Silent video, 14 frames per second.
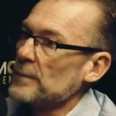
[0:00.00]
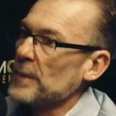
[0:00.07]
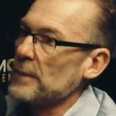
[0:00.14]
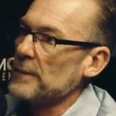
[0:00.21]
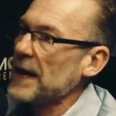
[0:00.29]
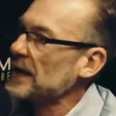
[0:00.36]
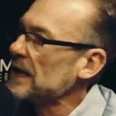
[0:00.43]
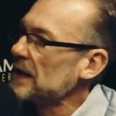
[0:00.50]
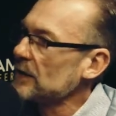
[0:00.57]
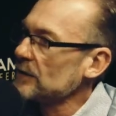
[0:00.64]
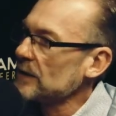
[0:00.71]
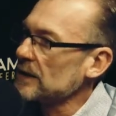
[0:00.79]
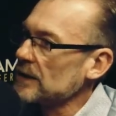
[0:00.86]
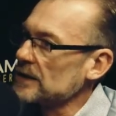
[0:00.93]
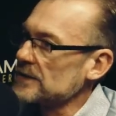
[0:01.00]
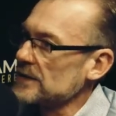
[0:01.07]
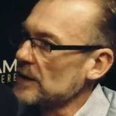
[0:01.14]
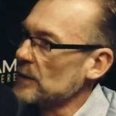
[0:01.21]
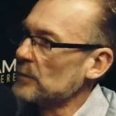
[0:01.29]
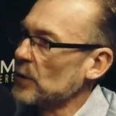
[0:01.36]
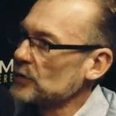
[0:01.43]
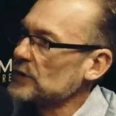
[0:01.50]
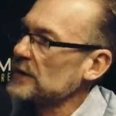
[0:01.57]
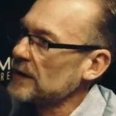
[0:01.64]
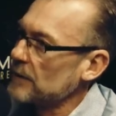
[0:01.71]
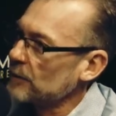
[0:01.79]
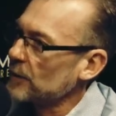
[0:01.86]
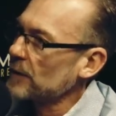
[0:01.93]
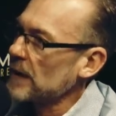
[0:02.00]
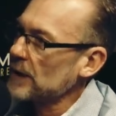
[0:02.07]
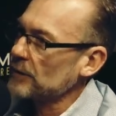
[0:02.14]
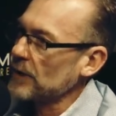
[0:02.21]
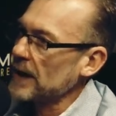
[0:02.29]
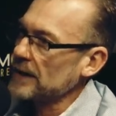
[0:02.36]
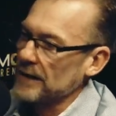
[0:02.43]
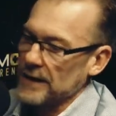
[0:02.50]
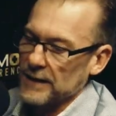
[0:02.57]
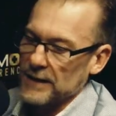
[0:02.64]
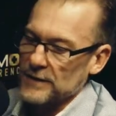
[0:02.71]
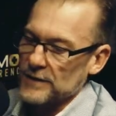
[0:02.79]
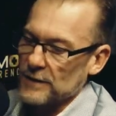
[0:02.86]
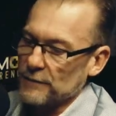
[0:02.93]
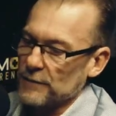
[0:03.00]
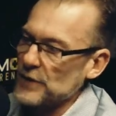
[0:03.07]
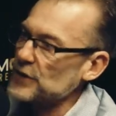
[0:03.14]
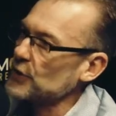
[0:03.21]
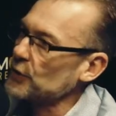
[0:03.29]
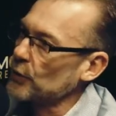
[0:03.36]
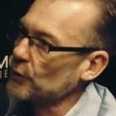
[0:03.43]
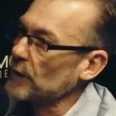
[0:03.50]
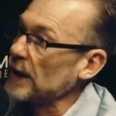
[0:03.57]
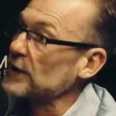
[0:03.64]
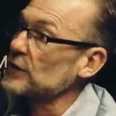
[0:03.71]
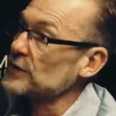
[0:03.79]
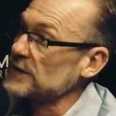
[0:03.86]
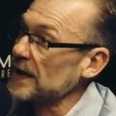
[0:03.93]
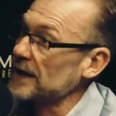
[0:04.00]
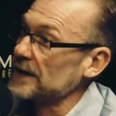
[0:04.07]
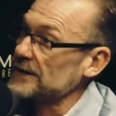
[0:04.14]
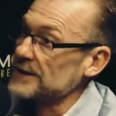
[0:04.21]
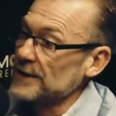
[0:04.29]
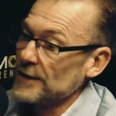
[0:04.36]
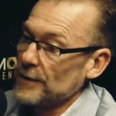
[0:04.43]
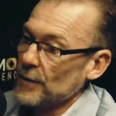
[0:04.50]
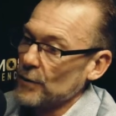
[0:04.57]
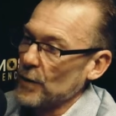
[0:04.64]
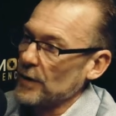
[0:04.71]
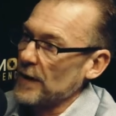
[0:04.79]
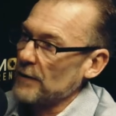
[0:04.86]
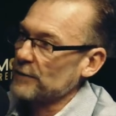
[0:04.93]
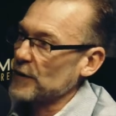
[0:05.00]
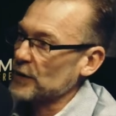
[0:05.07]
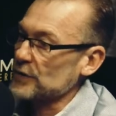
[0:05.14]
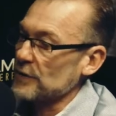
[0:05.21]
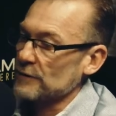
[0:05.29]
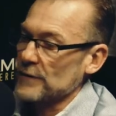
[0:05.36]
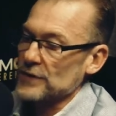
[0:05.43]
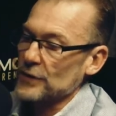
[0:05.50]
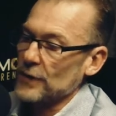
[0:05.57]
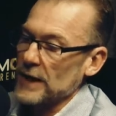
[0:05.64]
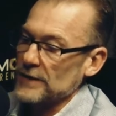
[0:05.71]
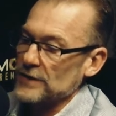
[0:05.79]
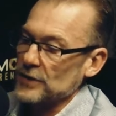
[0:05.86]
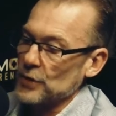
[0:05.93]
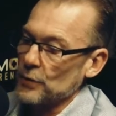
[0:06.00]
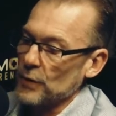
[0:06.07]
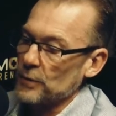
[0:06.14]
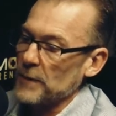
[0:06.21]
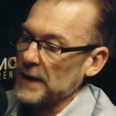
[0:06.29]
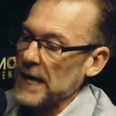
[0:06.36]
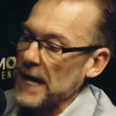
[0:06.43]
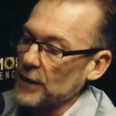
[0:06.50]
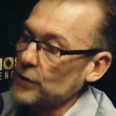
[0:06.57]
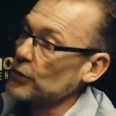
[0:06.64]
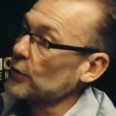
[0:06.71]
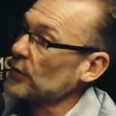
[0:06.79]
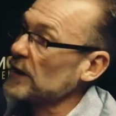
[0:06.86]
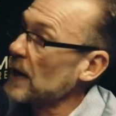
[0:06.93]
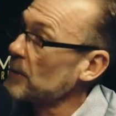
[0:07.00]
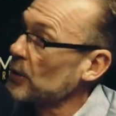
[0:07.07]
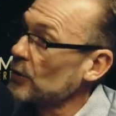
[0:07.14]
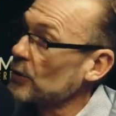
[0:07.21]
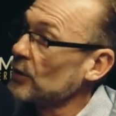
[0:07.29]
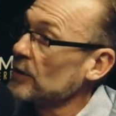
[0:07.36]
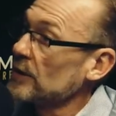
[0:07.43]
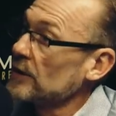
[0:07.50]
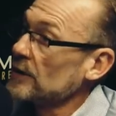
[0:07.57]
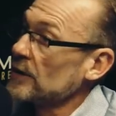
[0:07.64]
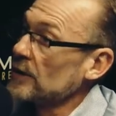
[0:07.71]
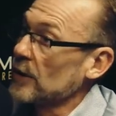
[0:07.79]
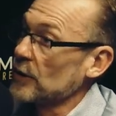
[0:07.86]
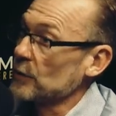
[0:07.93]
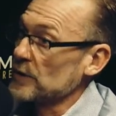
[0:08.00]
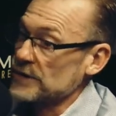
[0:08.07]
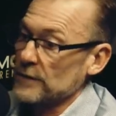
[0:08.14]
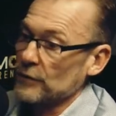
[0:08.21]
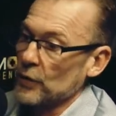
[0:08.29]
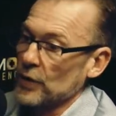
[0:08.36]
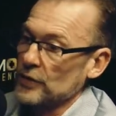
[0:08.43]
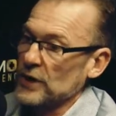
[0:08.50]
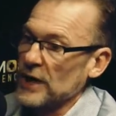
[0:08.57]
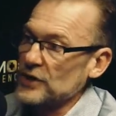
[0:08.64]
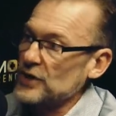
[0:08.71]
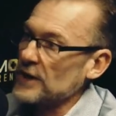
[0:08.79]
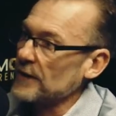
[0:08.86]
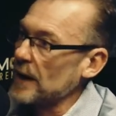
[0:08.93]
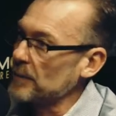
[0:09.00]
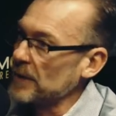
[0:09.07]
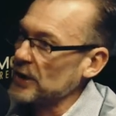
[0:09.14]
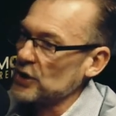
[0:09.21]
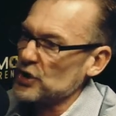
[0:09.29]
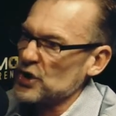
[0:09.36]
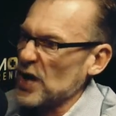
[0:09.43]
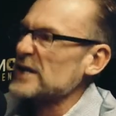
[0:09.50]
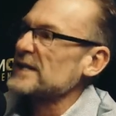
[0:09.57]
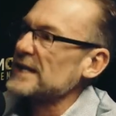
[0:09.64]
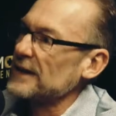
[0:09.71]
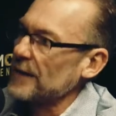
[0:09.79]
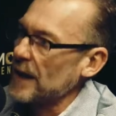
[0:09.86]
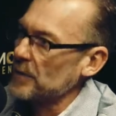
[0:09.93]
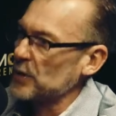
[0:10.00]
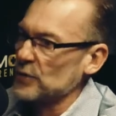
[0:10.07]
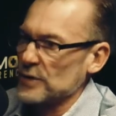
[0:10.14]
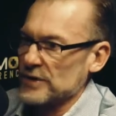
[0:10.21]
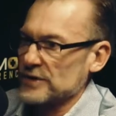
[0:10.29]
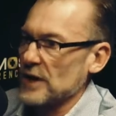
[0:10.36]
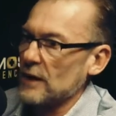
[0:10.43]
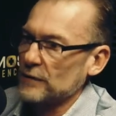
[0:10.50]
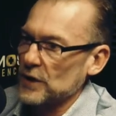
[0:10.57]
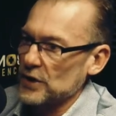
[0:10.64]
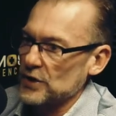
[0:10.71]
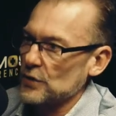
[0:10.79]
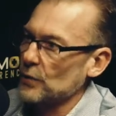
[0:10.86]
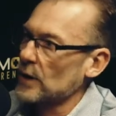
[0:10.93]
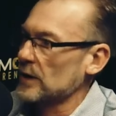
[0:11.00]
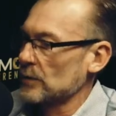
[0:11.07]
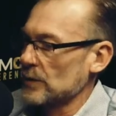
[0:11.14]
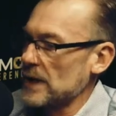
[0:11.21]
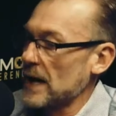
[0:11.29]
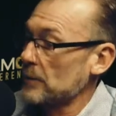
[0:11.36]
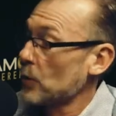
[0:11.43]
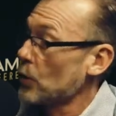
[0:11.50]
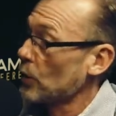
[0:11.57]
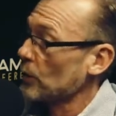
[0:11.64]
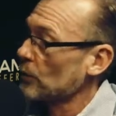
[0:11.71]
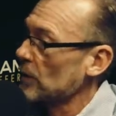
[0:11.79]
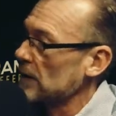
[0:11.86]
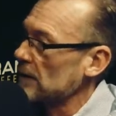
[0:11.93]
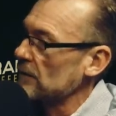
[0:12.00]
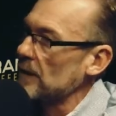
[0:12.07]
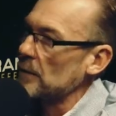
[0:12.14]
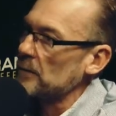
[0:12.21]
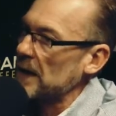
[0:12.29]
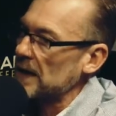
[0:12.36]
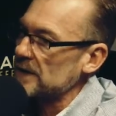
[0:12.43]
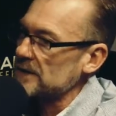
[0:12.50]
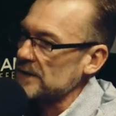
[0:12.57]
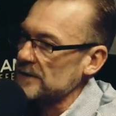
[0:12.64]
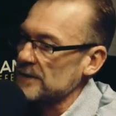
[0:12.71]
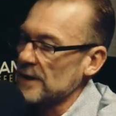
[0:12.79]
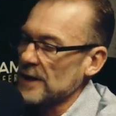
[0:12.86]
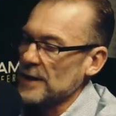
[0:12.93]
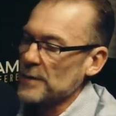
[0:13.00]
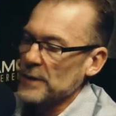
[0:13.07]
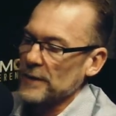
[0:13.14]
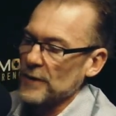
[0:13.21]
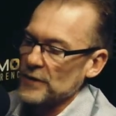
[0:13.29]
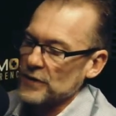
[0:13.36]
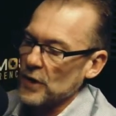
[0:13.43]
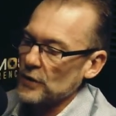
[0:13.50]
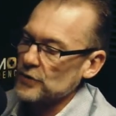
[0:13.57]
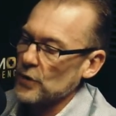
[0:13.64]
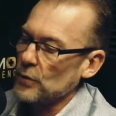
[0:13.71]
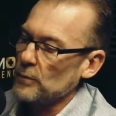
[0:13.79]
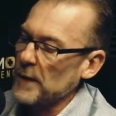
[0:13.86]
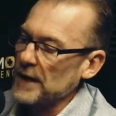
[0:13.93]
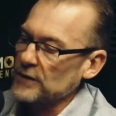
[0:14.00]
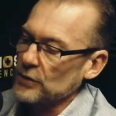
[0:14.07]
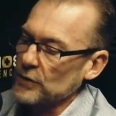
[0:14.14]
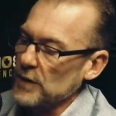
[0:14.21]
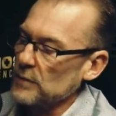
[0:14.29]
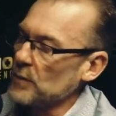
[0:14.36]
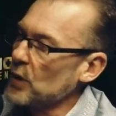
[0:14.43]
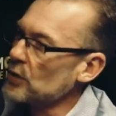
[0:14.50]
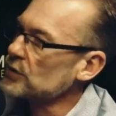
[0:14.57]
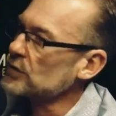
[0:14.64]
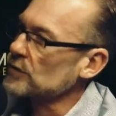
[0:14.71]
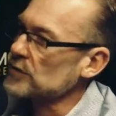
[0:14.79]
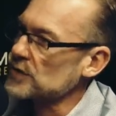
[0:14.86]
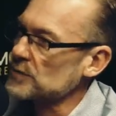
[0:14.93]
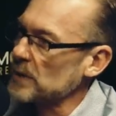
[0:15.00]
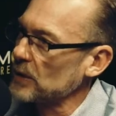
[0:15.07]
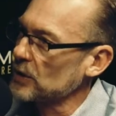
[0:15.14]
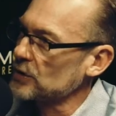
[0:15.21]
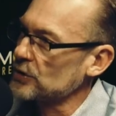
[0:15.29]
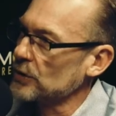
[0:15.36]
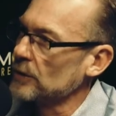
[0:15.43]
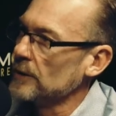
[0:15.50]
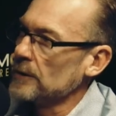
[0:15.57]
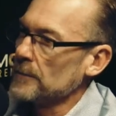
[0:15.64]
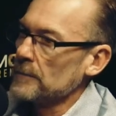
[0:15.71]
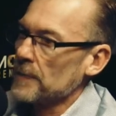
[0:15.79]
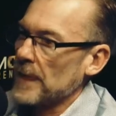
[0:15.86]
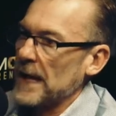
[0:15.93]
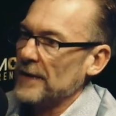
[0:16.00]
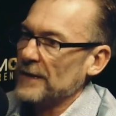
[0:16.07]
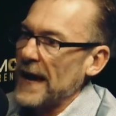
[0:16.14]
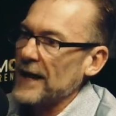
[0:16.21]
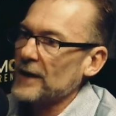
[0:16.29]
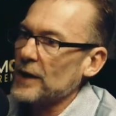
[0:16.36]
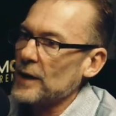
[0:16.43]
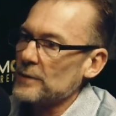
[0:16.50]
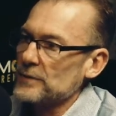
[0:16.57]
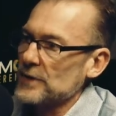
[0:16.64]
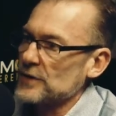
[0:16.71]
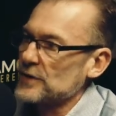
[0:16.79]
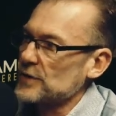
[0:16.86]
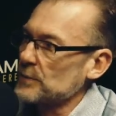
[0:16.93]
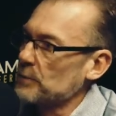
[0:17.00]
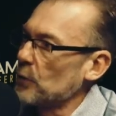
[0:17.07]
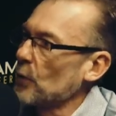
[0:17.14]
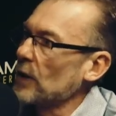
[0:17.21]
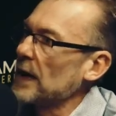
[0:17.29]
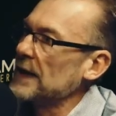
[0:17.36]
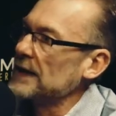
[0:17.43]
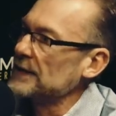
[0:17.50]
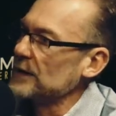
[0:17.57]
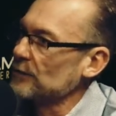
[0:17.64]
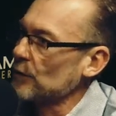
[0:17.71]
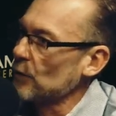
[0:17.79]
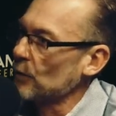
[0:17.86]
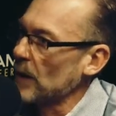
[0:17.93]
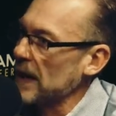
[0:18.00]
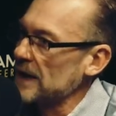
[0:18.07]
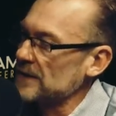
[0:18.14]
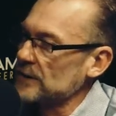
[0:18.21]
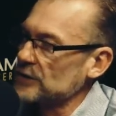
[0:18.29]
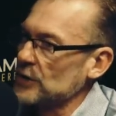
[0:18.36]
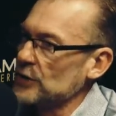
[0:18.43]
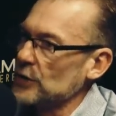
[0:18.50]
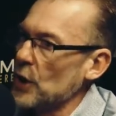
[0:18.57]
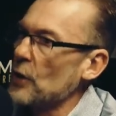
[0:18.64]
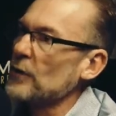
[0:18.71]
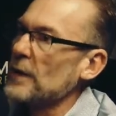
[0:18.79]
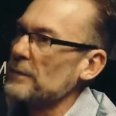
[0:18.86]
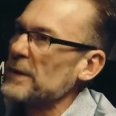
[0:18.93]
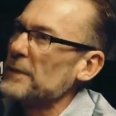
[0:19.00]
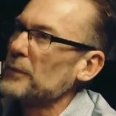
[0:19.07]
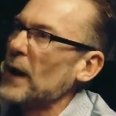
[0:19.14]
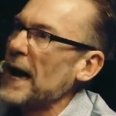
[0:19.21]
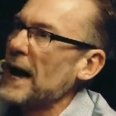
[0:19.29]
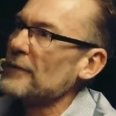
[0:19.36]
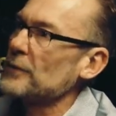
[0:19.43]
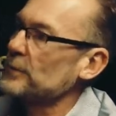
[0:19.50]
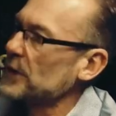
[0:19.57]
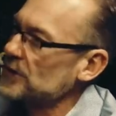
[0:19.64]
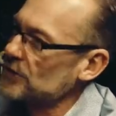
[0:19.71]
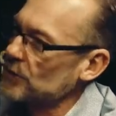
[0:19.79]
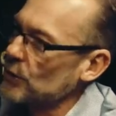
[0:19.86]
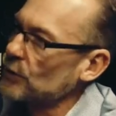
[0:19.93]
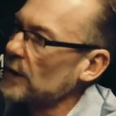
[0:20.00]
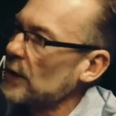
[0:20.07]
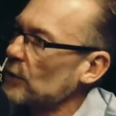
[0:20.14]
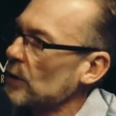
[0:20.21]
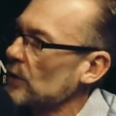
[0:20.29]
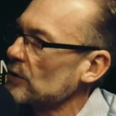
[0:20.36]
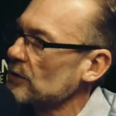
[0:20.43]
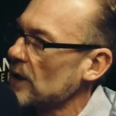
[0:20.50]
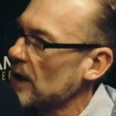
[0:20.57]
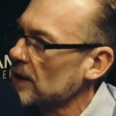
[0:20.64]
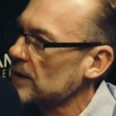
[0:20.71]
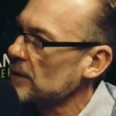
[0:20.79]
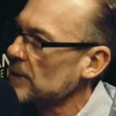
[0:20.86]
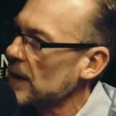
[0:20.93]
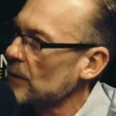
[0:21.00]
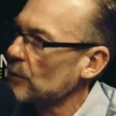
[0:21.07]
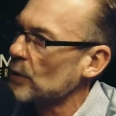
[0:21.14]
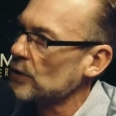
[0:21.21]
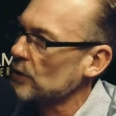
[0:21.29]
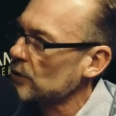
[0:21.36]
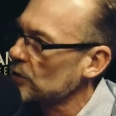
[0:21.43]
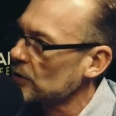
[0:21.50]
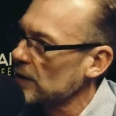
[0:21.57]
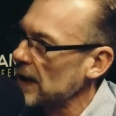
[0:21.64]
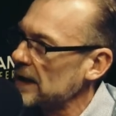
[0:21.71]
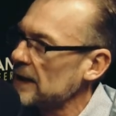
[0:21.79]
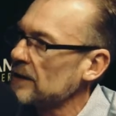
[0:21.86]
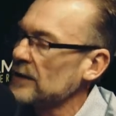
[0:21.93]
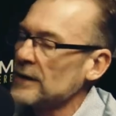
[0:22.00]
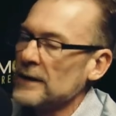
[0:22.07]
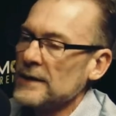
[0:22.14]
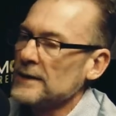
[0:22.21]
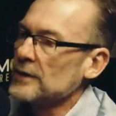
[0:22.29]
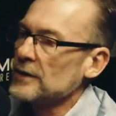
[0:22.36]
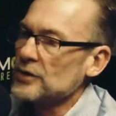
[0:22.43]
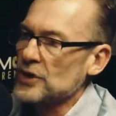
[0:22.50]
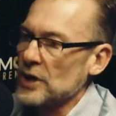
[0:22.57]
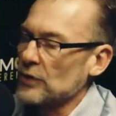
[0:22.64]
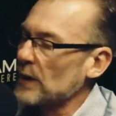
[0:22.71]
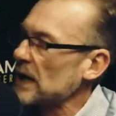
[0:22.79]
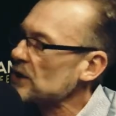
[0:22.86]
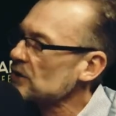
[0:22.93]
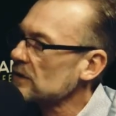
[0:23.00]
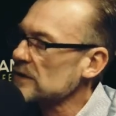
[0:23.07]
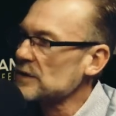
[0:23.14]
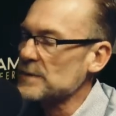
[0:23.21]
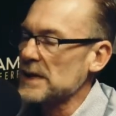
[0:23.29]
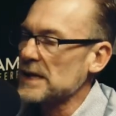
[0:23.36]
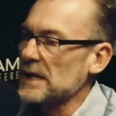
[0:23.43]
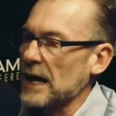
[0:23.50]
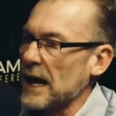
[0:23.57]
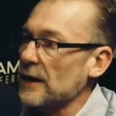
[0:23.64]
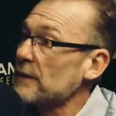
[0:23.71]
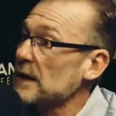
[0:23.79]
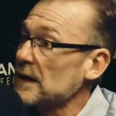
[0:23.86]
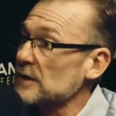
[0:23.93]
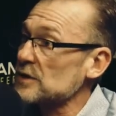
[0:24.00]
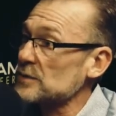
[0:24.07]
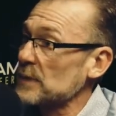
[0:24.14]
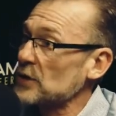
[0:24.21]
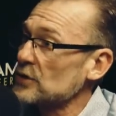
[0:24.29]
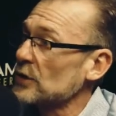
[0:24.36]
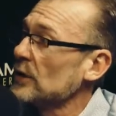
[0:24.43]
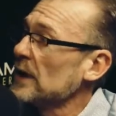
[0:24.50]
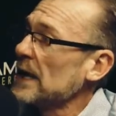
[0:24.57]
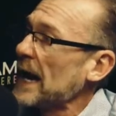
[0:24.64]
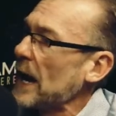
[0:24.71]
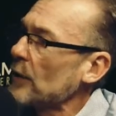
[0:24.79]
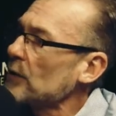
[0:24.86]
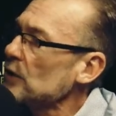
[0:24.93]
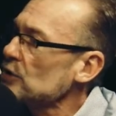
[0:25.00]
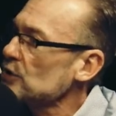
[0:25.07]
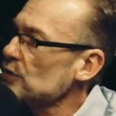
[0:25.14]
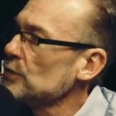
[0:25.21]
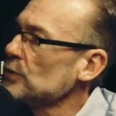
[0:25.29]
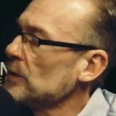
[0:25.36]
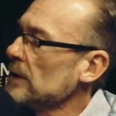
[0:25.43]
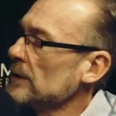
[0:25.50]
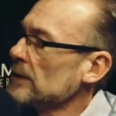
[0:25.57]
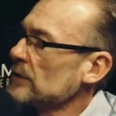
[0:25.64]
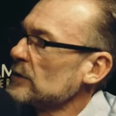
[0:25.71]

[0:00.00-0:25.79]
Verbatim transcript: But man, healing is a multi level thing, right? Like it's the physical, like you said, it's what that physical has to do with mechanical or chemical in other words, if we're touching them and adjusting them and doing soft tissue work and rehab, or we're giving them medicines, but there's also mental, emotional, spiritual, and that comes in support and in different ways. And to know that people have a place to go, like what you're talking about and what you're creating, generationally speaking, I think it's special. How did you?